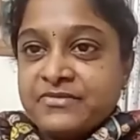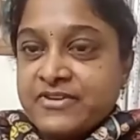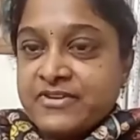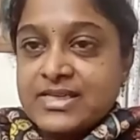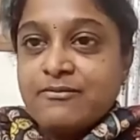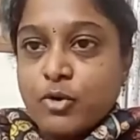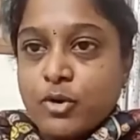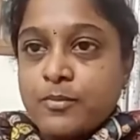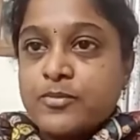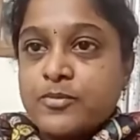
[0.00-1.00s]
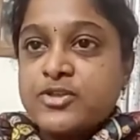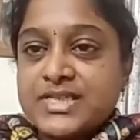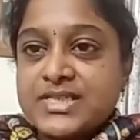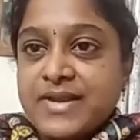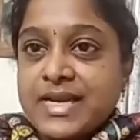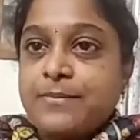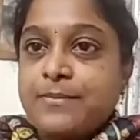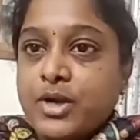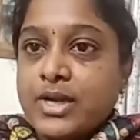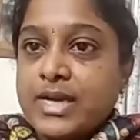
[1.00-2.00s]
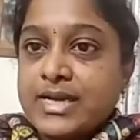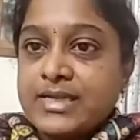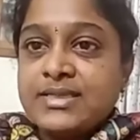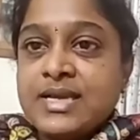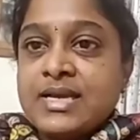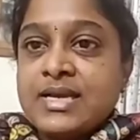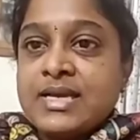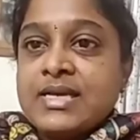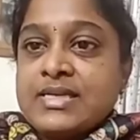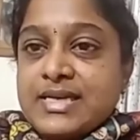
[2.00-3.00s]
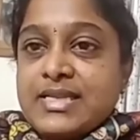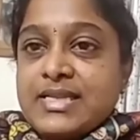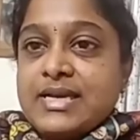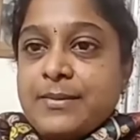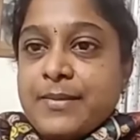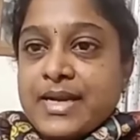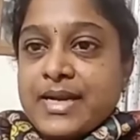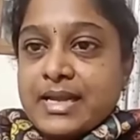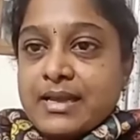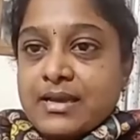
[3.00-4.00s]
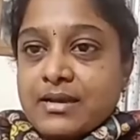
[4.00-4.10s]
First and foremost, which is very important, is treat the dementic